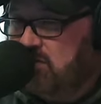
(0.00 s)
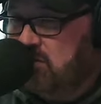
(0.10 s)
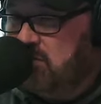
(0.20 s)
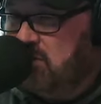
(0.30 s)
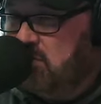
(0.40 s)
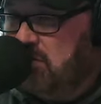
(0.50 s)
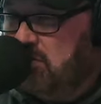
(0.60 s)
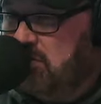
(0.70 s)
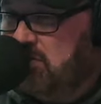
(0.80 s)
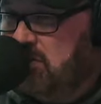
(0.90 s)
I mean, whether it
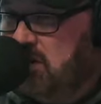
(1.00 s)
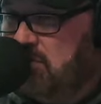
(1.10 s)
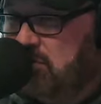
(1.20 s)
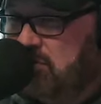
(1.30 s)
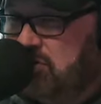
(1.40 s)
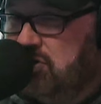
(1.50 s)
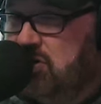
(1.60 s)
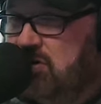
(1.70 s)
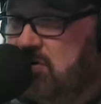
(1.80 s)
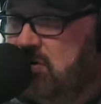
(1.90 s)
was
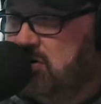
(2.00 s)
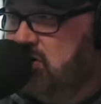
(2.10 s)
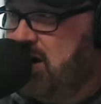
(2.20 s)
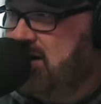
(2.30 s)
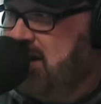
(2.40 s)
Belushi or John